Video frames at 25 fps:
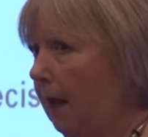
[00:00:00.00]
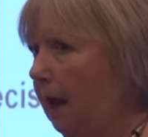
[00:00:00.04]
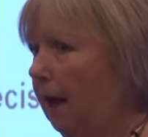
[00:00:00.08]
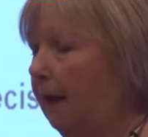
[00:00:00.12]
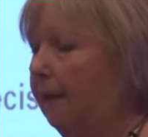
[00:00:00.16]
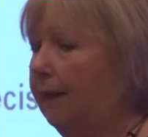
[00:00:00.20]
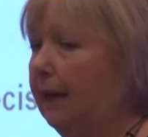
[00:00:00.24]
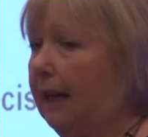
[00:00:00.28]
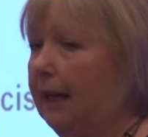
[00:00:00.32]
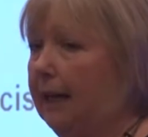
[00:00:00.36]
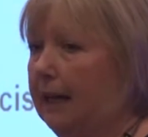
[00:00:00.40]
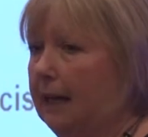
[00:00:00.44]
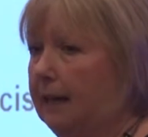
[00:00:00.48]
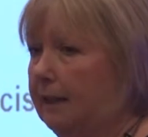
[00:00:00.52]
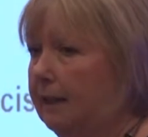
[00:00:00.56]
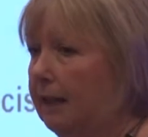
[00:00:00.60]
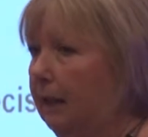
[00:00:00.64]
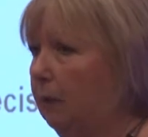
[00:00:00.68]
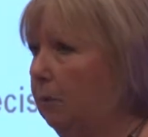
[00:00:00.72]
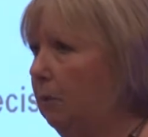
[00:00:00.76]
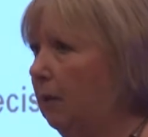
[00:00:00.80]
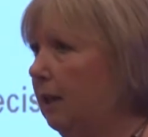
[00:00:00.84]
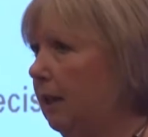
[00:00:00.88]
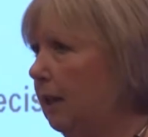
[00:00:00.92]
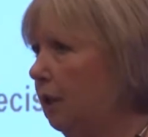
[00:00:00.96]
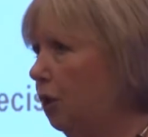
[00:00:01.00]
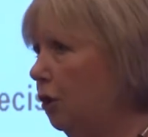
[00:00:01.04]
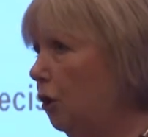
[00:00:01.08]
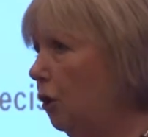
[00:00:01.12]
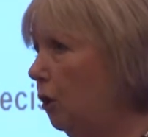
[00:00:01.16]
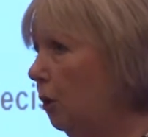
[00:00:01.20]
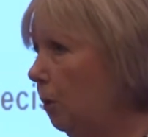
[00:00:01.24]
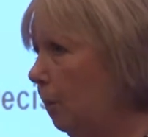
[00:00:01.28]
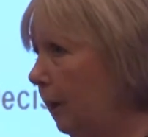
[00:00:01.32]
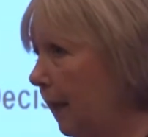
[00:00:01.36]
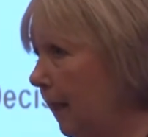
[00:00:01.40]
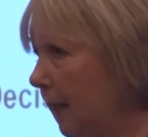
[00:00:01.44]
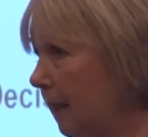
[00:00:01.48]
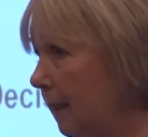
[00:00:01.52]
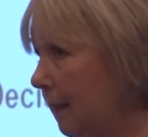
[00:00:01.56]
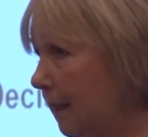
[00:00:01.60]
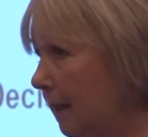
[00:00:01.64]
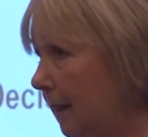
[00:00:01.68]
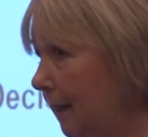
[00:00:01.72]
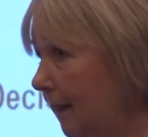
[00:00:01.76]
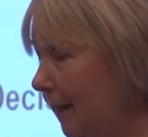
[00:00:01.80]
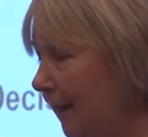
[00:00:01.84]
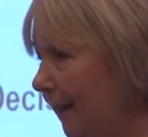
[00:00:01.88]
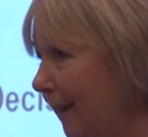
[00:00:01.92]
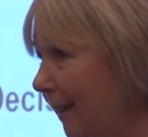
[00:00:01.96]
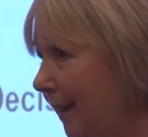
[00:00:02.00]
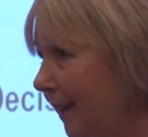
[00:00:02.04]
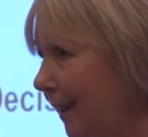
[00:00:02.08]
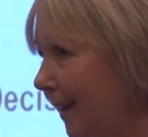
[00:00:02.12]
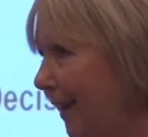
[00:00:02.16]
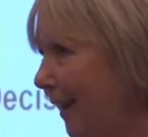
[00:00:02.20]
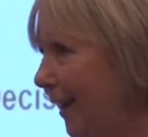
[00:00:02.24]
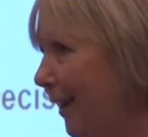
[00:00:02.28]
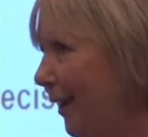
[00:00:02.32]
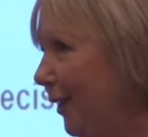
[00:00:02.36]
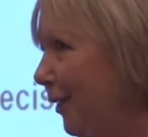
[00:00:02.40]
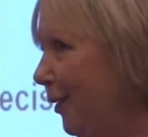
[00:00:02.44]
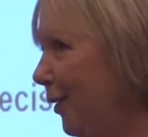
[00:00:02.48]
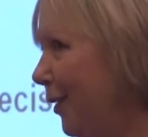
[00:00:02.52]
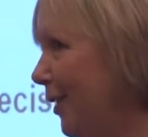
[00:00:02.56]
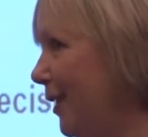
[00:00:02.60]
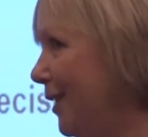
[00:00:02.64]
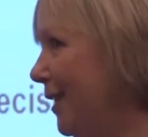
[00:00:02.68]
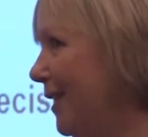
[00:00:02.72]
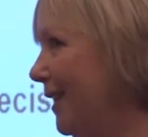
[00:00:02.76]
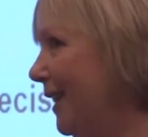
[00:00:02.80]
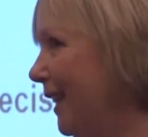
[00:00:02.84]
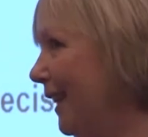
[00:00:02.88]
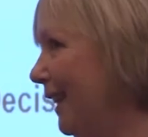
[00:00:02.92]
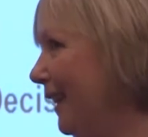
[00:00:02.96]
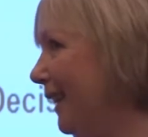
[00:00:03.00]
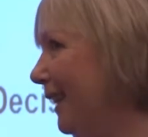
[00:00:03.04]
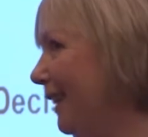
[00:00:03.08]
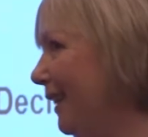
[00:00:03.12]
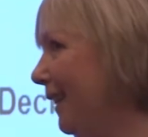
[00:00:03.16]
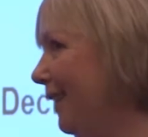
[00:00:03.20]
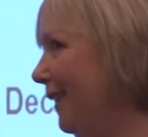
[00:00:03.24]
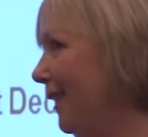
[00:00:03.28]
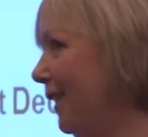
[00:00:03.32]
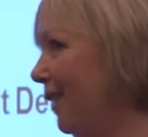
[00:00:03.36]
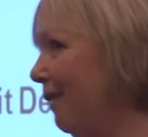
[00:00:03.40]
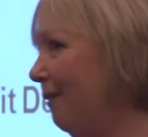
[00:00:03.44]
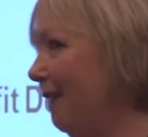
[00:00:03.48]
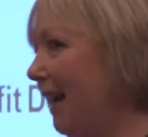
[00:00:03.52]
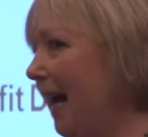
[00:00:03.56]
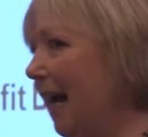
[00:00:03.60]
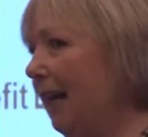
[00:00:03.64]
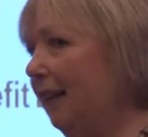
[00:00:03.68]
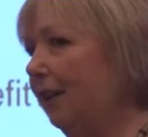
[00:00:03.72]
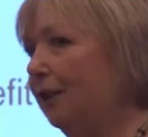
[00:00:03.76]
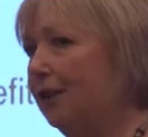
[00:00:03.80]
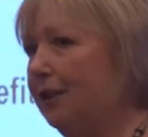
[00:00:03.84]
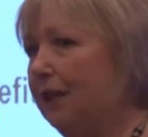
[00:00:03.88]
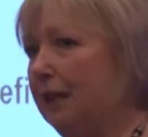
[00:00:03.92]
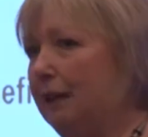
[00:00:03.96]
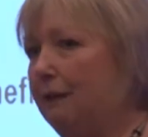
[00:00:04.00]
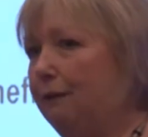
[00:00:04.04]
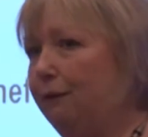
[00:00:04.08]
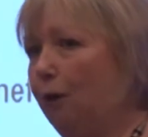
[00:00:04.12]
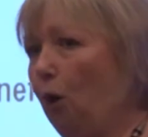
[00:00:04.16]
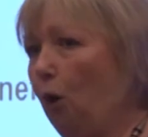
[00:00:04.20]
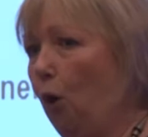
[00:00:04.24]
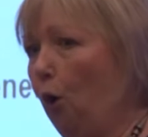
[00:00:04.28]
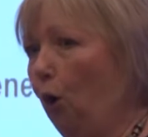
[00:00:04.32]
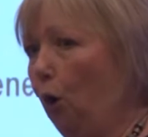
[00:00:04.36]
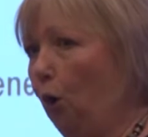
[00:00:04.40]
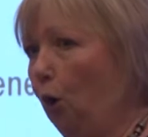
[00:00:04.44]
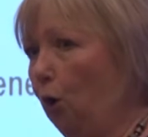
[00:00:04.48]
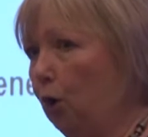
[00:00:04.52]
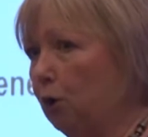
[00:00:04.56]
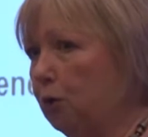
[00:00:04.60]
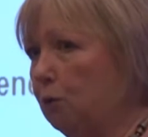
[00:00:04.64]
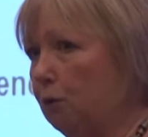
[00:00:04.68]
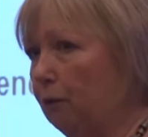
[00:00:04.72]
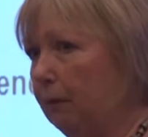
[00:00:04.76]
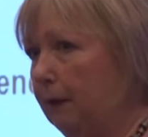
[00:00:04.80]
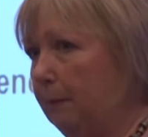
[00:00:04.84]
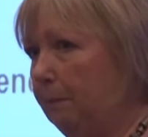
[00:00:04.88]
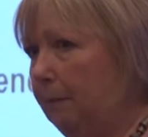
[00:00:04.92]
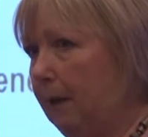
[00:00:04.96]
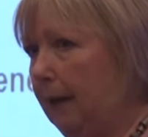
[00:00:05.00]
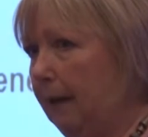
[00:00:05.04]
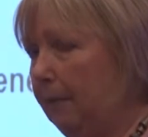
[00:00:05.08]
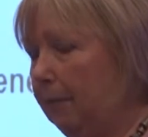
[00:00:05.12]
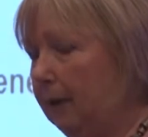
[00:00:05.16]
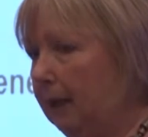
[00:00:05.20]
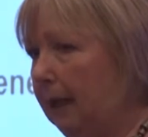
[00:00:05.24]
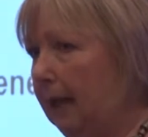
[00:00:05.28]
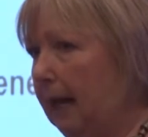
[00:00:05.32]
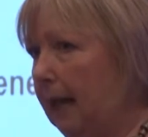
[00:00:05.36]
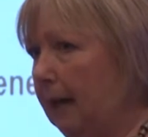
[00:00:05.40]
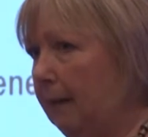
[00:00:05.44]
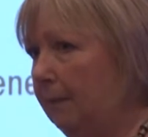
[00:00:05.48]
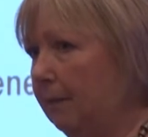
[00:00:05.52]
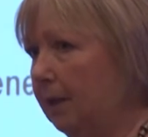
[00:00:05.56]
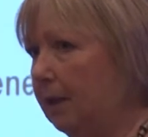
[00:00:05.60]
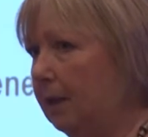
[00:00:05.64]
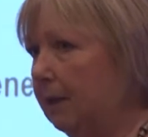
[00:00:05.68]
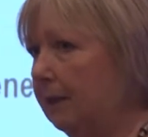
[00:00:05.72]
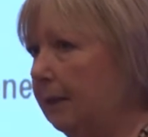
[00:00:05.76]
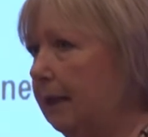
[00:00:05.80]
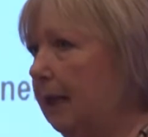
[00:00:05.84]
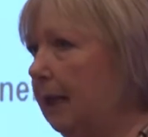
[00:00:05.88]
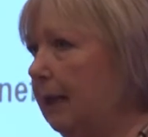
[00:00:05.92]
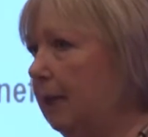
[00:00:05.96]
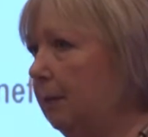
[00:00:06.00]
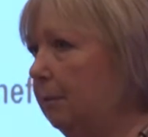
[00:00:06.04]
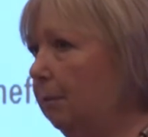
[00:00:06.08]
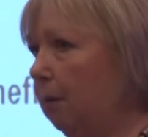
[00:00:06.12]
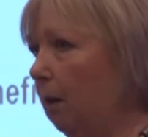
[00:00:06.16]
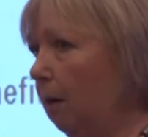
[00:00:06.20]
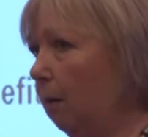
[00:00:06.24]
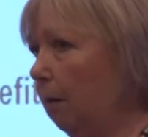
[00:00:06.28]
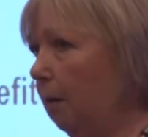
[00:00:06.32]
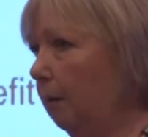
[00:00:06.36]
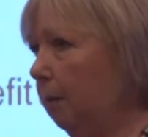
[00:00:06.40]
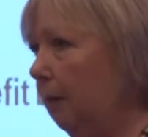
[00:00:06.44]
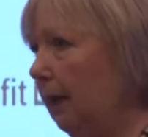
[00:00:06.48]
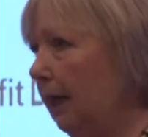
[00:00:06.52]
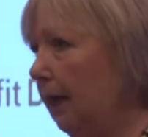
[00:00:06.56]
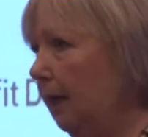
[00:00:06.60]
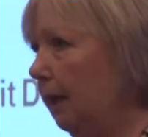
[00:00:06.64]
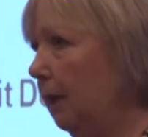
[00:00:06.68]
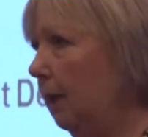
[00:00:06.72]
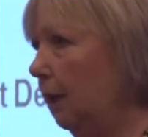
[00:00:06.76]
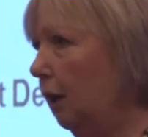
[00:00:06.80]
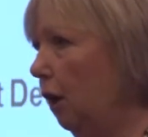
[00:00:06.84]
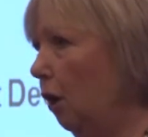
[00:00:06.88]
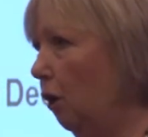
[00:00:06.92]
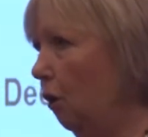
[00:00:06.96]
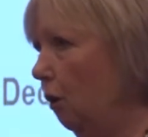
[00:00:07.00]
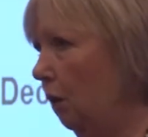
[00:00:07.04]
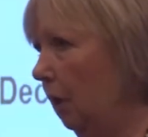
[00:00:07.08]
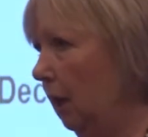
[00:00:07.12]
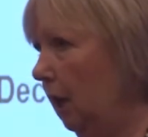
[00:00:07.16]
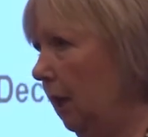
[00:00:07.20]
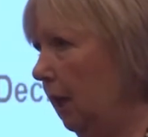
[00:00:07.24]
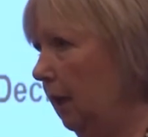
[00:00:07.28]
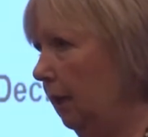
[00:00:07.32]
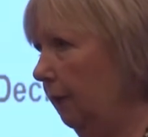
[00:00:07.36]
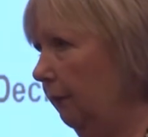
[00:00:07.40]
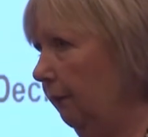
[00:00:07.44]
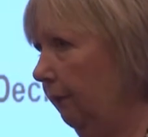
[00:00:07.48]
and they get dealt with in 2 weeks, you can see the reality for ordinary PIP claimants is probably longer.